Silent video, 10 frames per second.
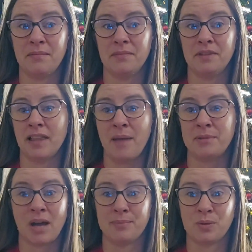the
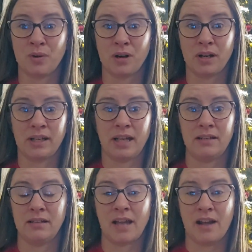laptop to work
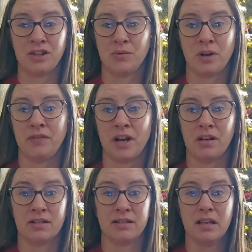and how to do it on there,
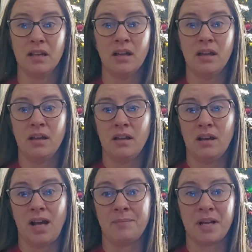because
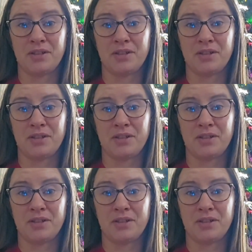I'm not the